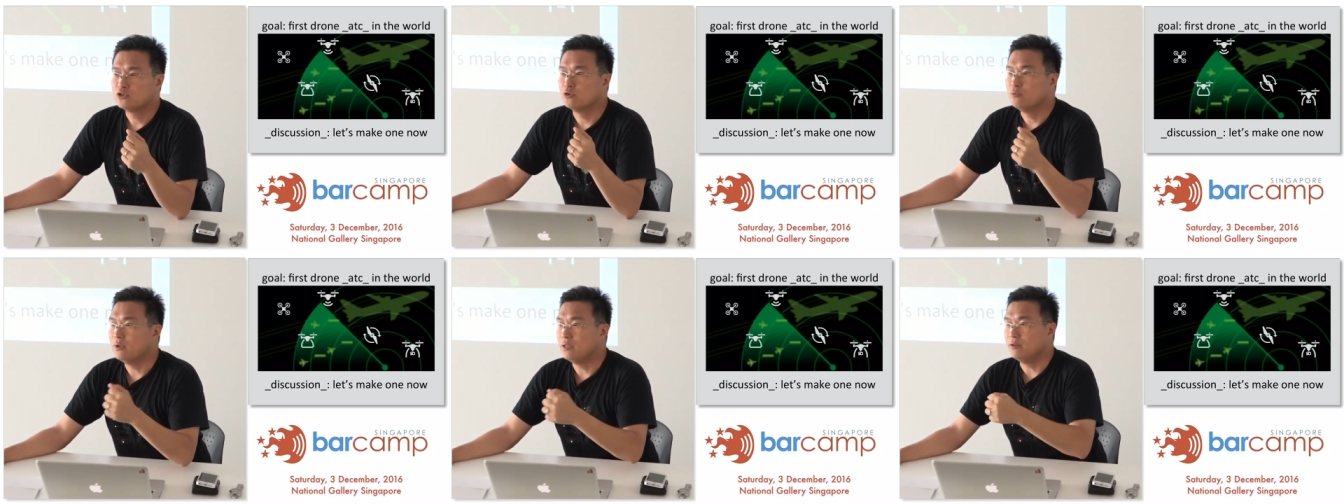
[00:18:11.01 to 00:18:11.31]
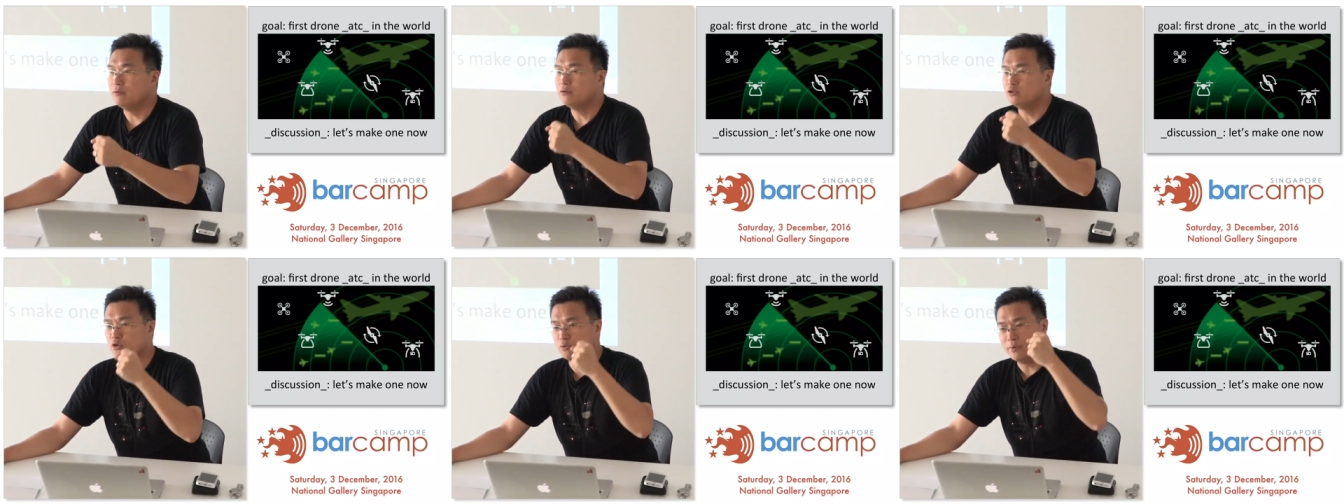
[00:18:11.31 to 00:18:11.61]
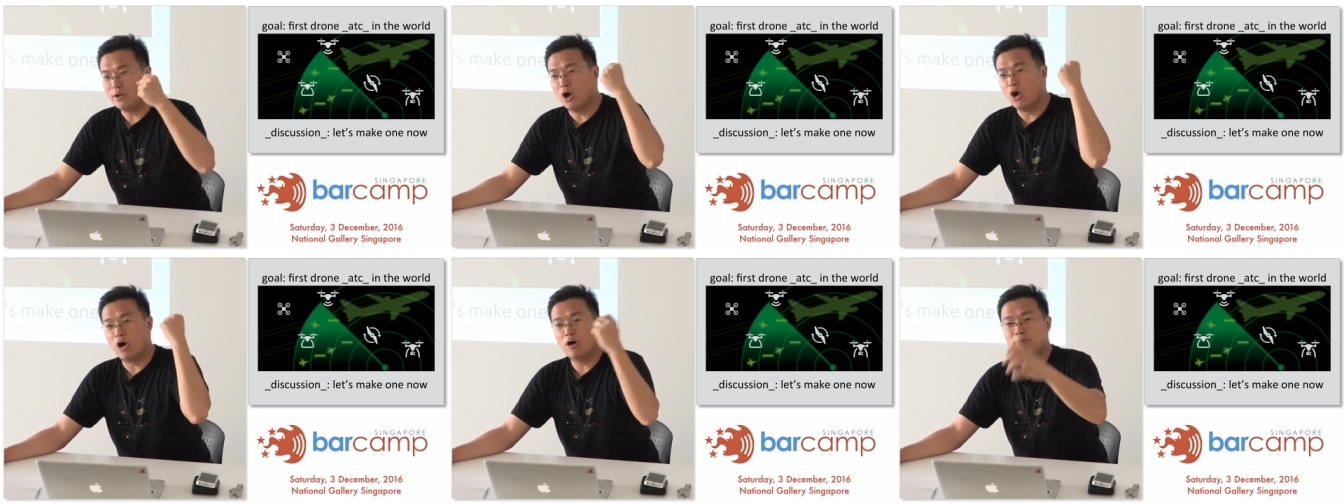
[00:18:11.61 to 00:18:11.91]
Should we,
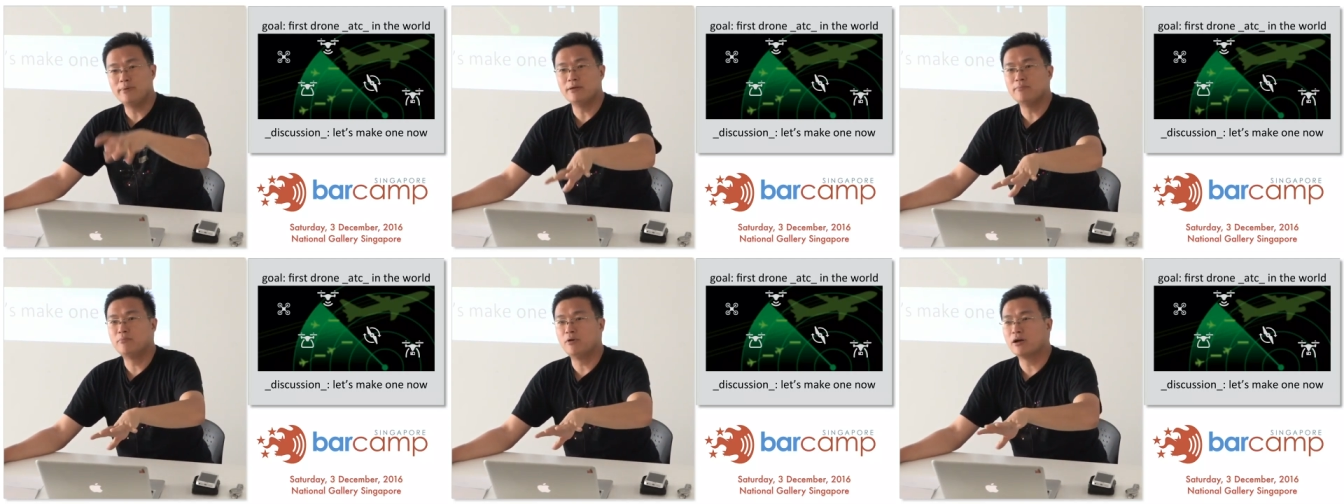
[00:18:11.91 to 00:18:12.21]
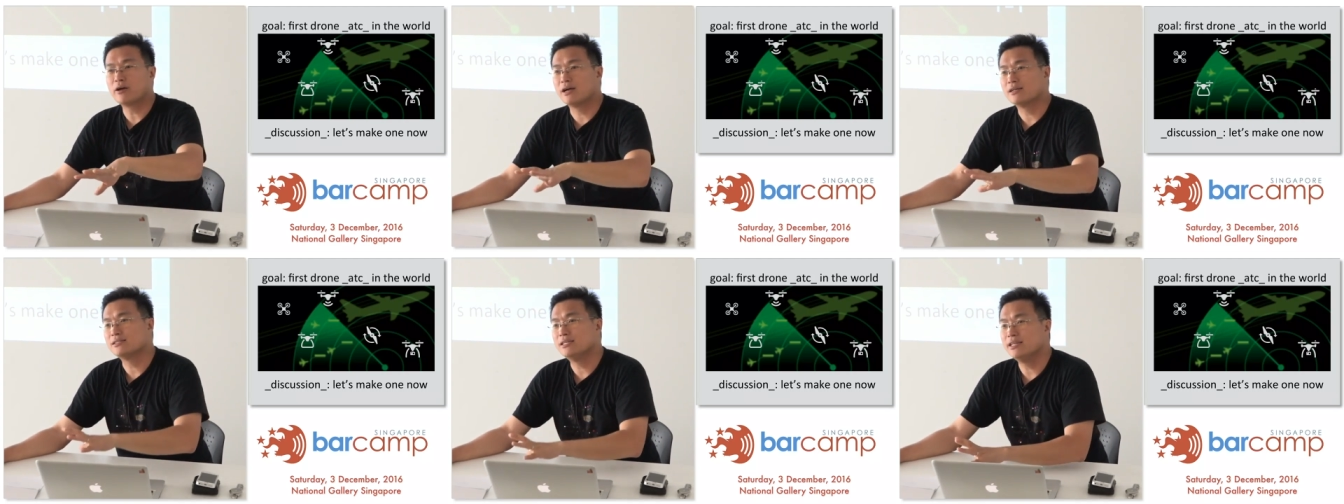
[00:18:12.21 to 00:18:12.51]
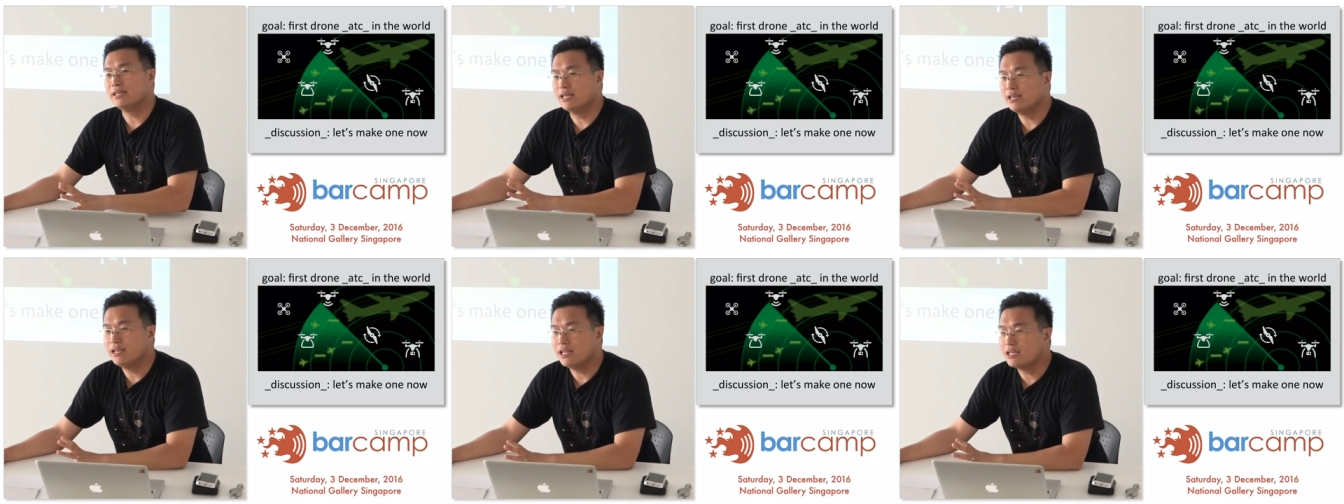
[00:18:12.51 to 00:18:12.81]
should we all be
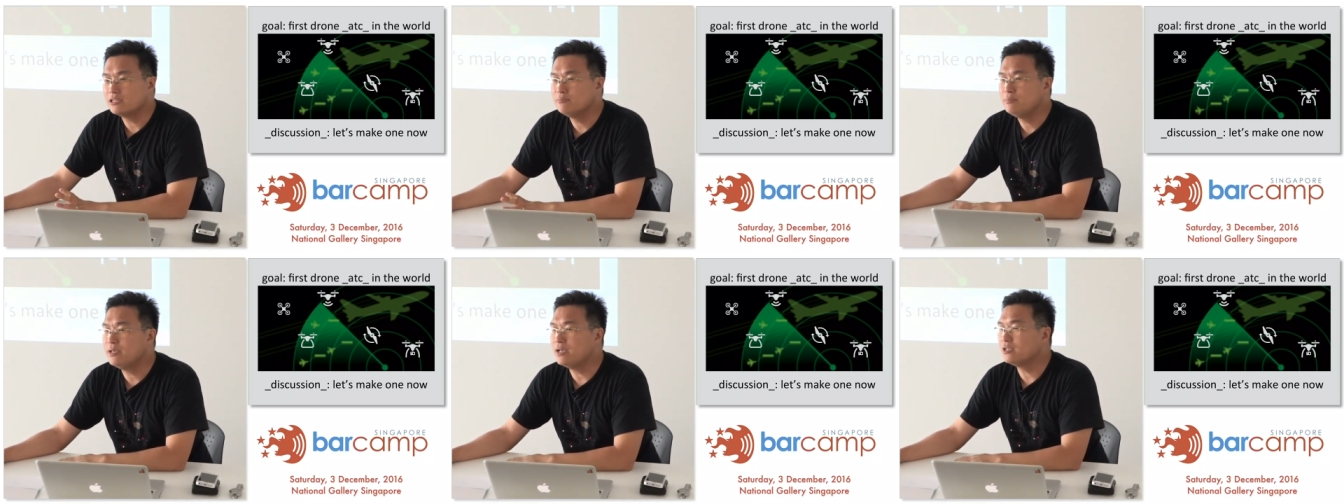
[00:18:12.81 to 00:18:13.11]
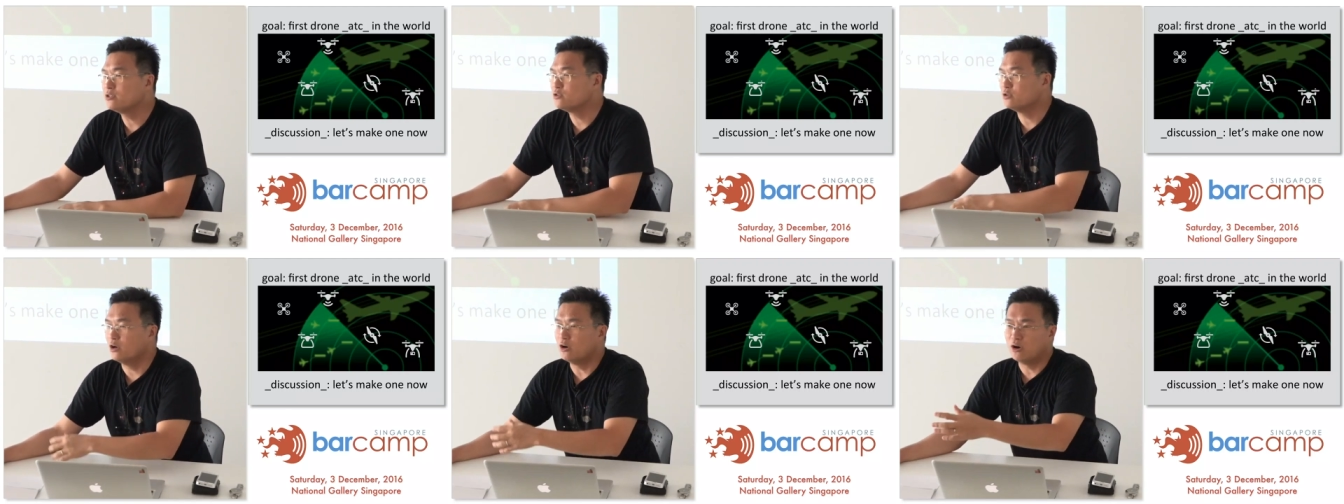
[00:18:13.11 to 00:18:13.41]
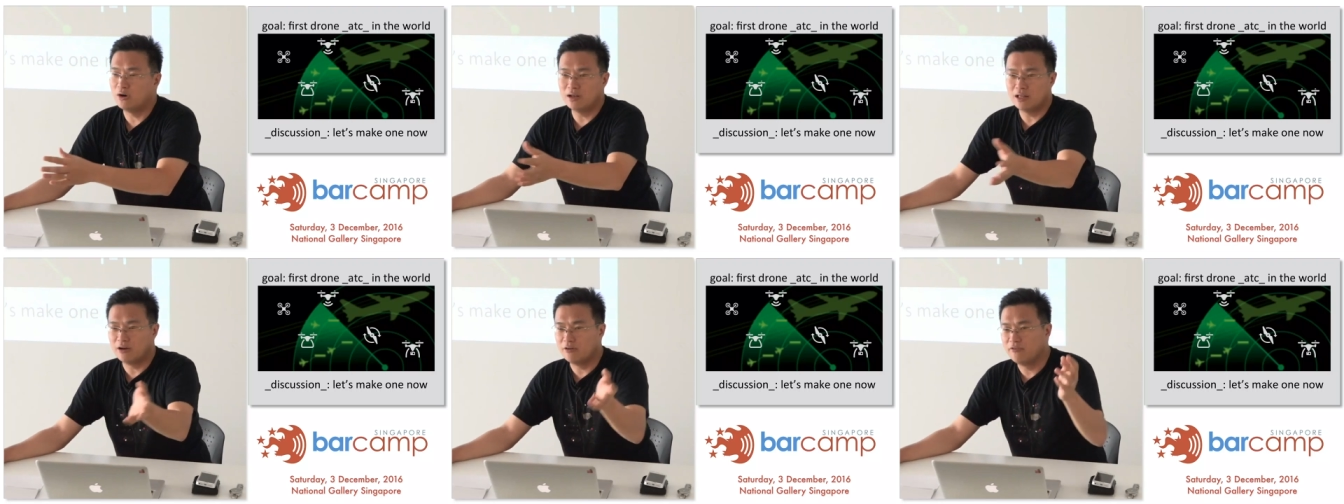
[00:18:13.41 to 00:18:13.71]
broadcasting ADSB and should
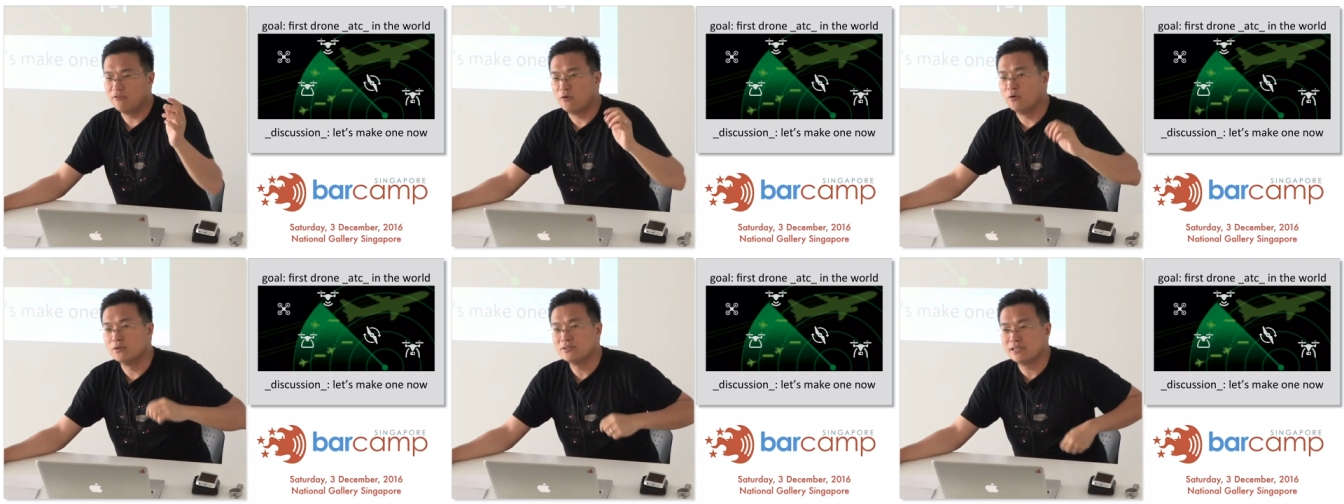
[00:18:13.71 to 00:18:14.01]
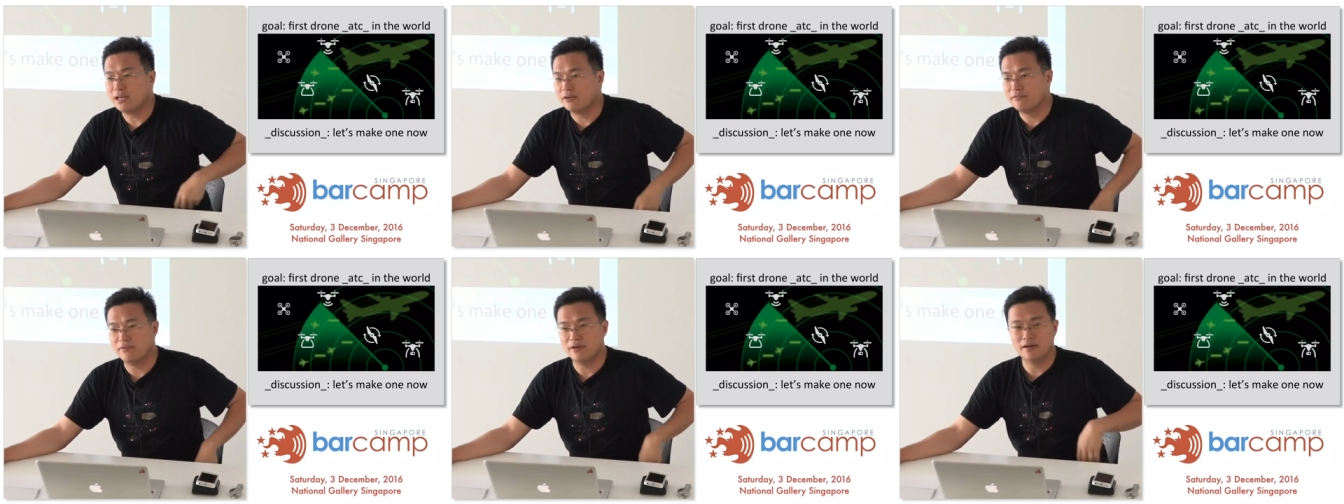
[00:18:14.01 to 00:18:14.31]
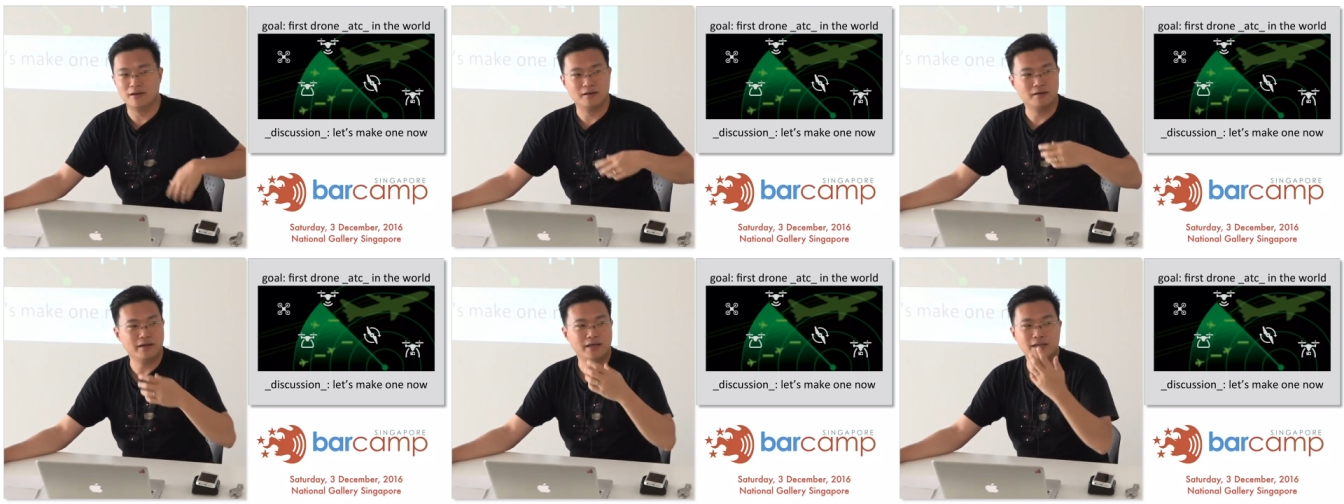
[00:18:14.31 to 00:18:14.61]
all our phones have
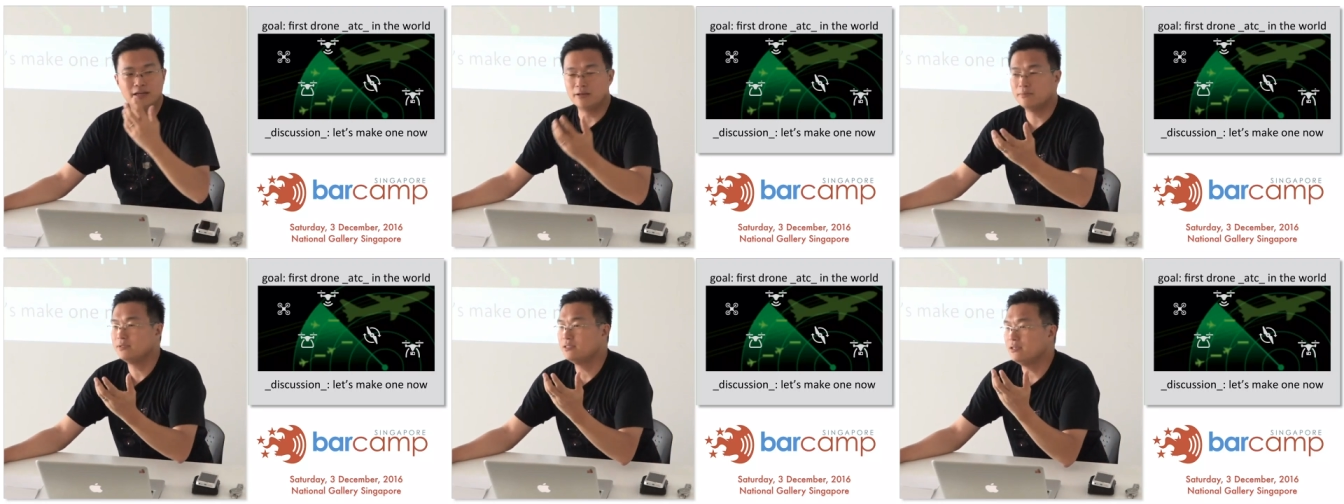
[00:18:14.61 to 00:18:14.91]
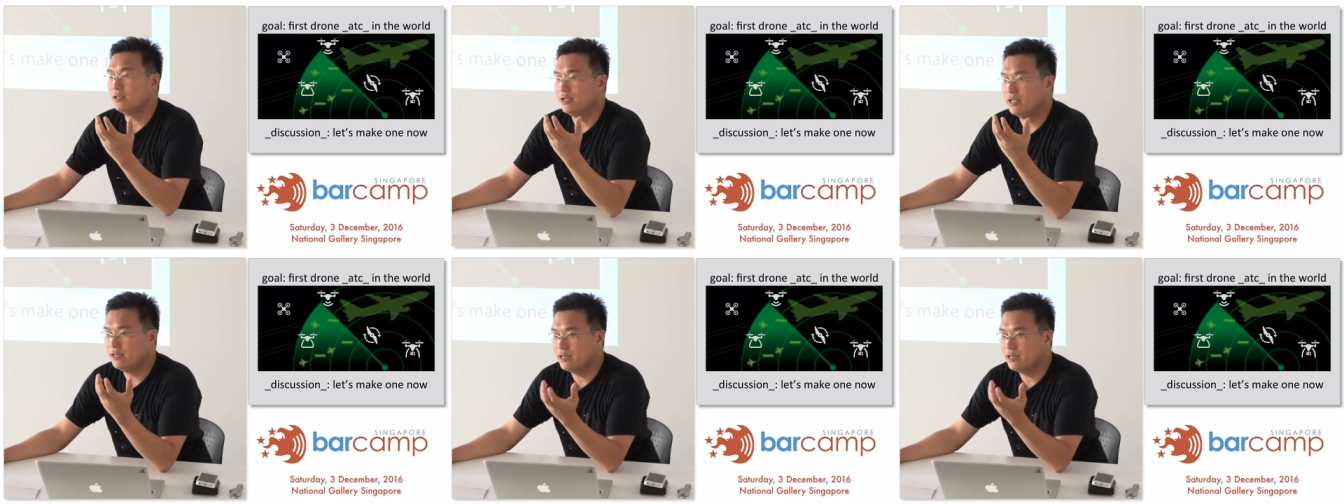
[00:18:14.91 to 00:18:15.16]
a ADSB,